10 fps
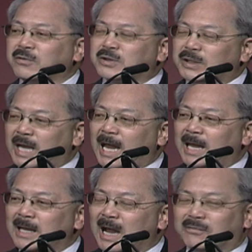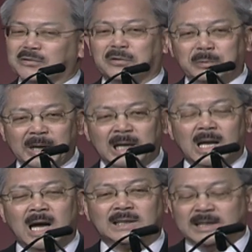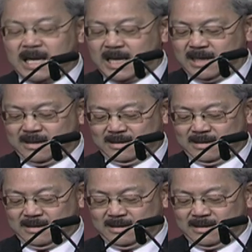today, after 3 o'clock today,